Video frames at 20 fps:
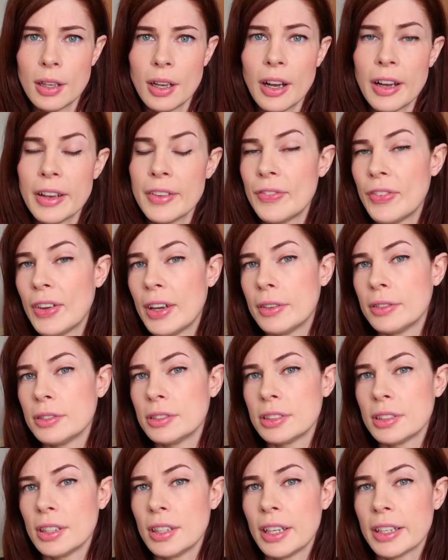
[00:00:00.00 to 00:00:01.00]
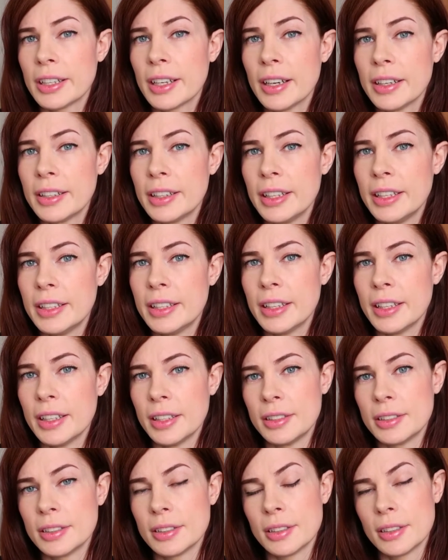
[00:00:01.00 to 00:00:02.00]
I felt like I
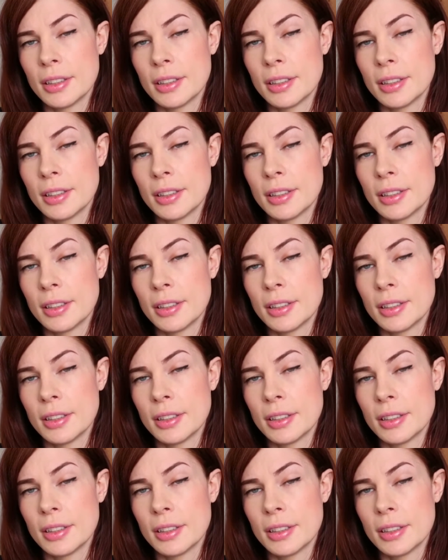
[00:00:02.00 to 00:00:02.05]
needed